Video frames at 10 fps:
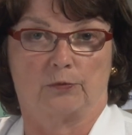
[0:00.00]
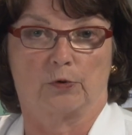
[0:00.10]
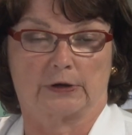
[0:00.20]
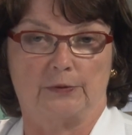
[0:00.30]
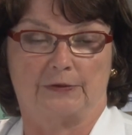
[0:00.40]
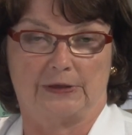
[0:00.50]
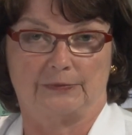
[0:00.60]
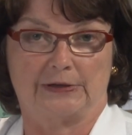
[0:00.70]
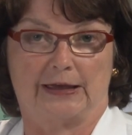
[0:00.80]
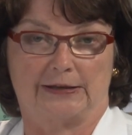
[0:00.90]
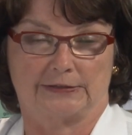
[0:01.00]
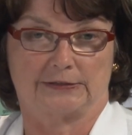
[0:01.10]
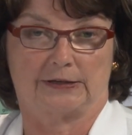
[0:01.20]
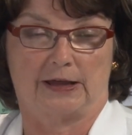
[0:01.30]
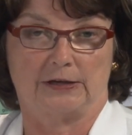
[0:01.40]
working with him to get his
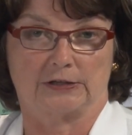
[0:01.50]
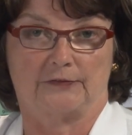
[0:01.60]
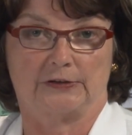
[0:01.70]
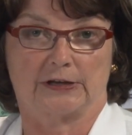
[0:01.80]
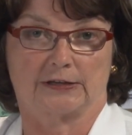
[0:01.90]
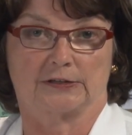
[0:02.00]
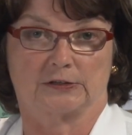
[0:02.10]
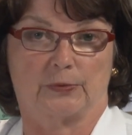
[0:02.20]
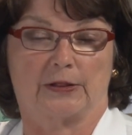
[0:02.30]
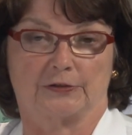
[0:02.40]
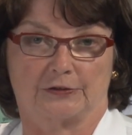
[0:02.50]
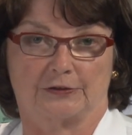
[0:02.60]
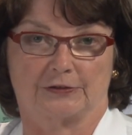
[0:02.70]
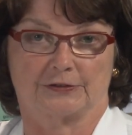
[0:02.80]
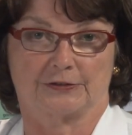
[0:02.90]
HIV test as well as
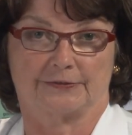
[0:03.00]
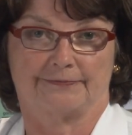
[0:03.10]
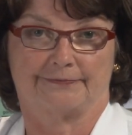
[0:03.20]
hers.